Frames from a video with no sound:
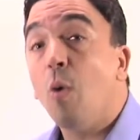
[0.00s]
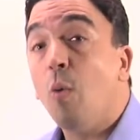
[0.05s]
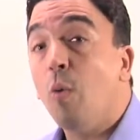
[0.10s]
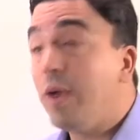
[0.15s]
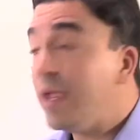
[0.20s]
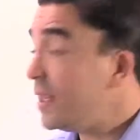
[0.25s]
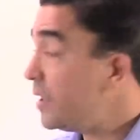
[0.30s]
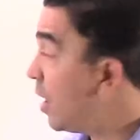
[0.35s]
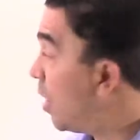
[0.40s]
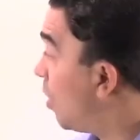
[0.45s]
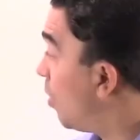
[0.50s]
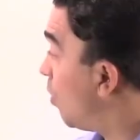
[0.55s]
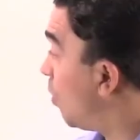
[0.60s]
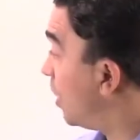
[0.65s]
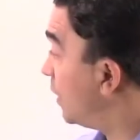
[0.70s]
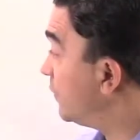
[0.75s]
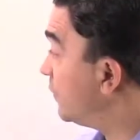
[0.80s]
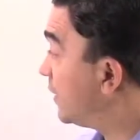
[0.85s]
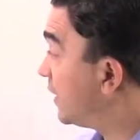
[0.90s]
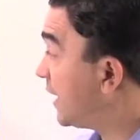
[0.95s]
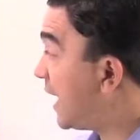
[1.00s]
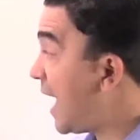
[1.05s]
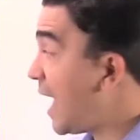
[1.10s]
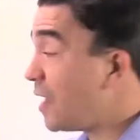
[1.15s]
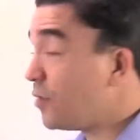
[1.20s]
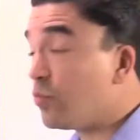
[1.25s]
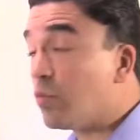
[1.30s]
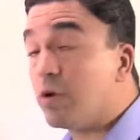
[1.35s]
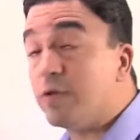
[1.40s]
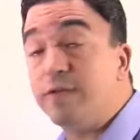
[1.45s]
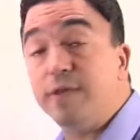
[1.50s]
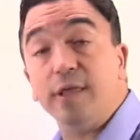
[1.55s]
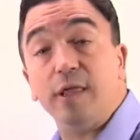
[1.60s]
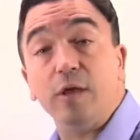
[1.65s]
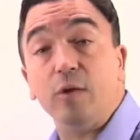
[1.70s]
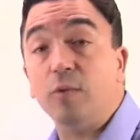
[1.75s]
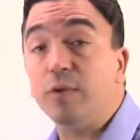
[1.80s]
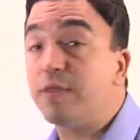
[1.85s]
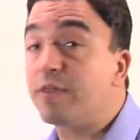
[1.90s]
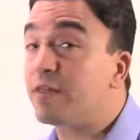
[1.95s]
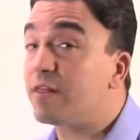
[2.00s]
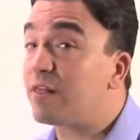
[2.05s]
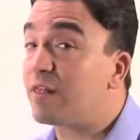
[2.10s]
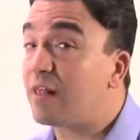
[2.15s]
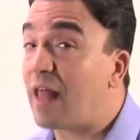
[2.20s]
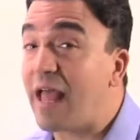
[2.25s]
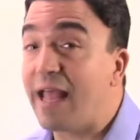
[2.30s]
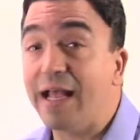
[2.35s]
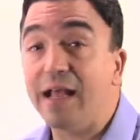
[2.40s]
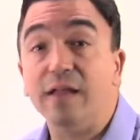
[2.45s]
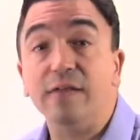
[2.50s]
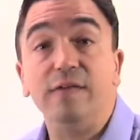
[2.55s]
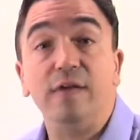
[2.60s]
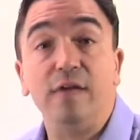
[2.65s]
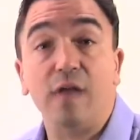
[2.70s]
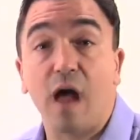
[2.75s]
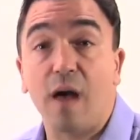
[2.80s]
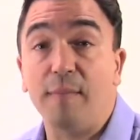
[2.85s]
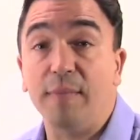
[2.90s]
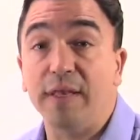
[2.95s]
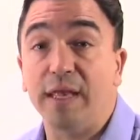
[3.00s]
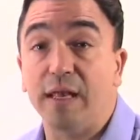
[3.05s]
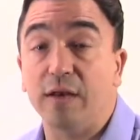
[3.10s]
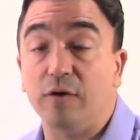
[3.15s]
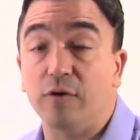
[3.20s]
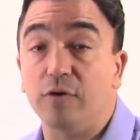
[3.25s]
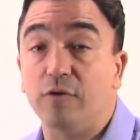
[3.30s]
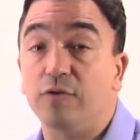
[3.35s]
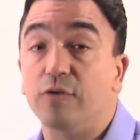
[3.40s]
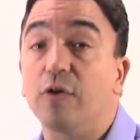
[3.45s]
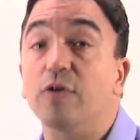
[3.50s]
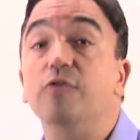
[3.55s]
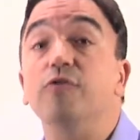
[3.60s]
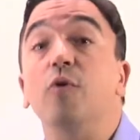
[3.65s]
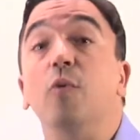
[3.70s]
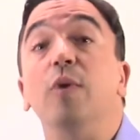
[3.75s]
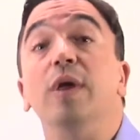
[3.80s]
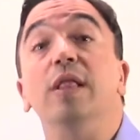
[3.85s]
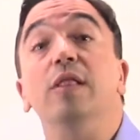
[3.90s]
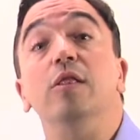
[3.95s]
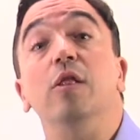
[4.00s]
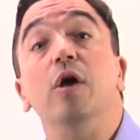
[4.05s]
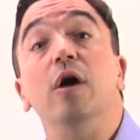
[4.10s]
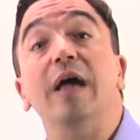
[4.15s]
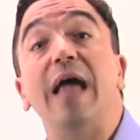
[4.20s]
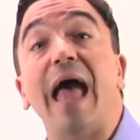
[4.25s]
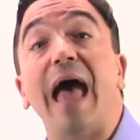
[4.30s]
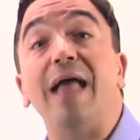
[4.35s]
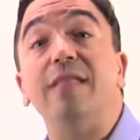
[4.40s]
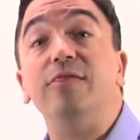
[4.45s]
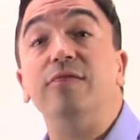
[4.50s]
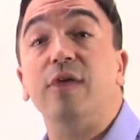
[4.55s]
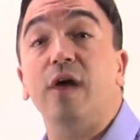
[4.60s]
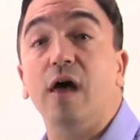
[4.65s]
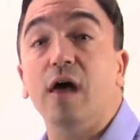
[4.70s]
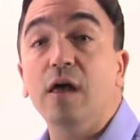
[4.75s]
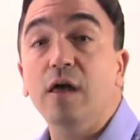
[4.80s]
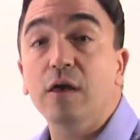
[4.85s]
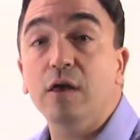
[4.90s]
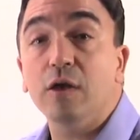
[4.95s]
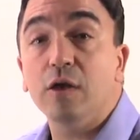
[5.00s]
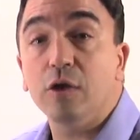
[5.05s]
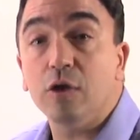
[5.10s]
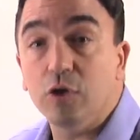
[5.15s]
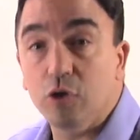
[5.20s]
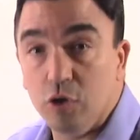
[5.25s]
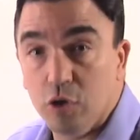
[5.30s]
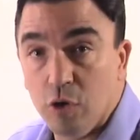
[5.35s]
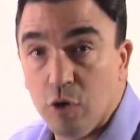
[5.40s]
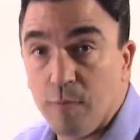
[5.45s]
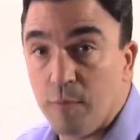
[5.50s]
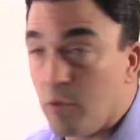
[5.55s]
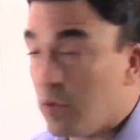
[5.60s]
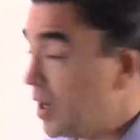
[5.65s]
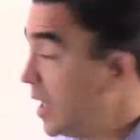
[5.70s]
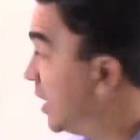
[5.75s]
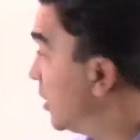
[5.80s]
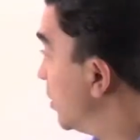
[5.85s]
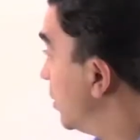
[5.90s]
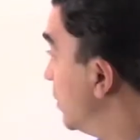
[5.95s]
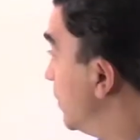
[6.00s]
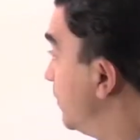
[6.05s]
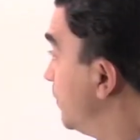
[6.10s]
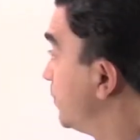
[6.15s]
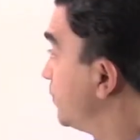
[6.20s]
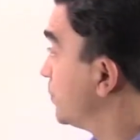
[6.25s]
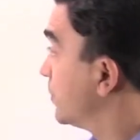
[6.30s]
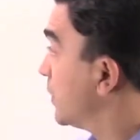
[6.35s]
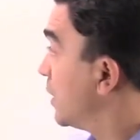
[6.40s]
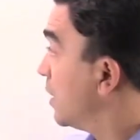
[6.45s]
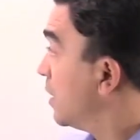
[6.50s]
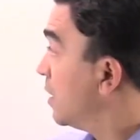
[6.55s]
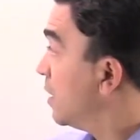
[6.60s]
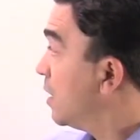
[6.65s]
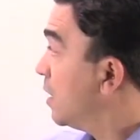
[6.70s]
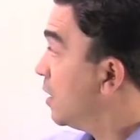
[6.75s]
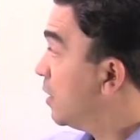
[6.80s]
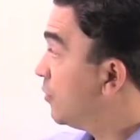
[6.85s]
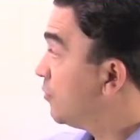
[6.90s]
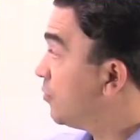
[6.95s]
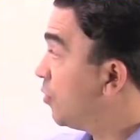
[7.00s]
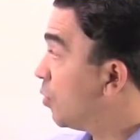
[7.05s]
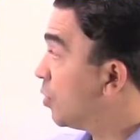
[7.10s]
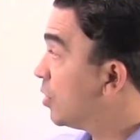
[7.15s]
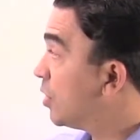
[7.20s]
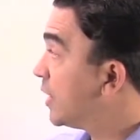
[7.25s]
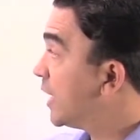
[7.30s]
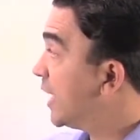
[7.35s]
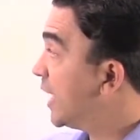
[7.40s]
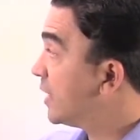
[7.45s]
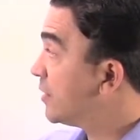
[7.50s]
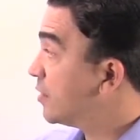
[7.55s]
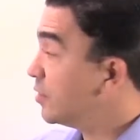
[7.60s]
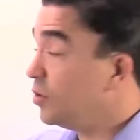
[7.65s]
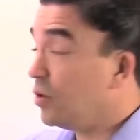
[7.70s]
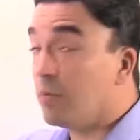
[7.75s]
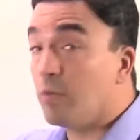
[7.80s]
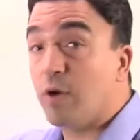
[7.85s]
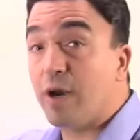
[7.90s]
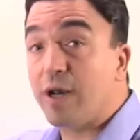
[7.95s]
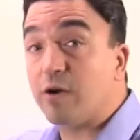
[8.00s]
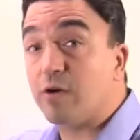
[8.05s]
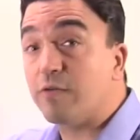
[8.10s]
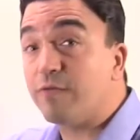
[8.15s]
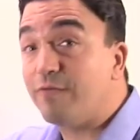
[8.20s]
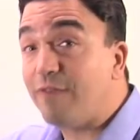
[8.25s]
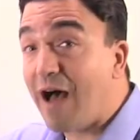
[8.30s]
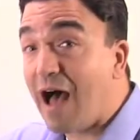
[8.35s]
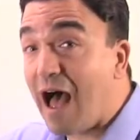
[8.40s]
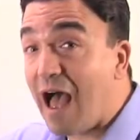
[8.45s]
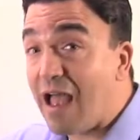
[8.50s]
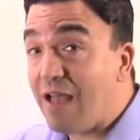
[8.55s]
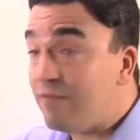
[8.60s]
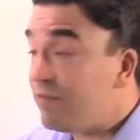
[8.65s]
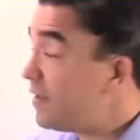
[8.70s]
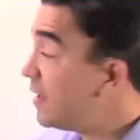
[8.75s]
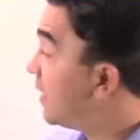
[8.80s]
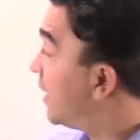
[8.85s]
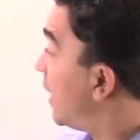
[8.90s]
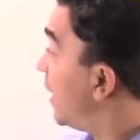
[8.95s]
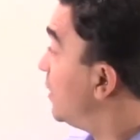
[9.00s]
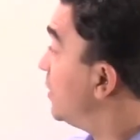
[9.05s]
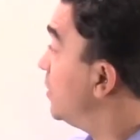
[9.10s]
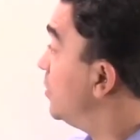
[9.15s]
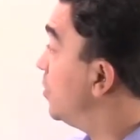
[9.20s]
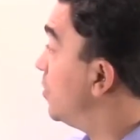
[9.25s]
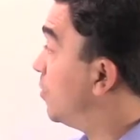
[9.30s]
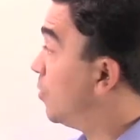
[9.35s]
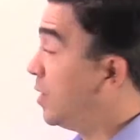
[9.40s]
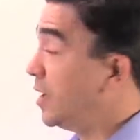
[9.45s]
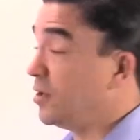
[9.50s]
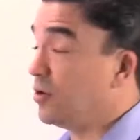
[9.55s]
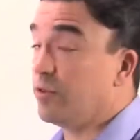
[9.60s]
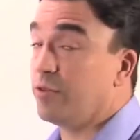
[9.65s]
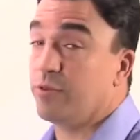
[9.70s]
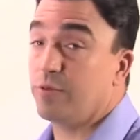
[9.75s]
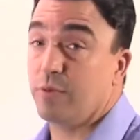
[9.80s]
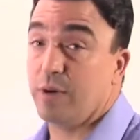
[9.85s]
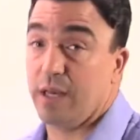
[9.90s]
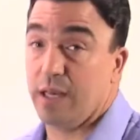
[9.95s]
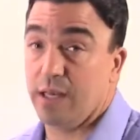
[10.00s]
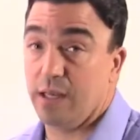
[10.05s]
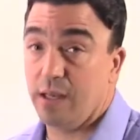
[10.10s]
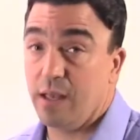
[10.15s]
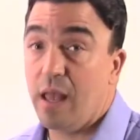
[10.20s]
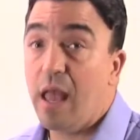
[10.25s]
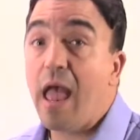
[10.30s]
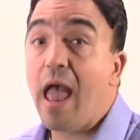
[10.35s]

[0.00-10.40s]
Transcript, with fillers: We know once again we're dealing with like denominators, so we look at the numerator. So we're looking at the numerator 5 and the numerator 3.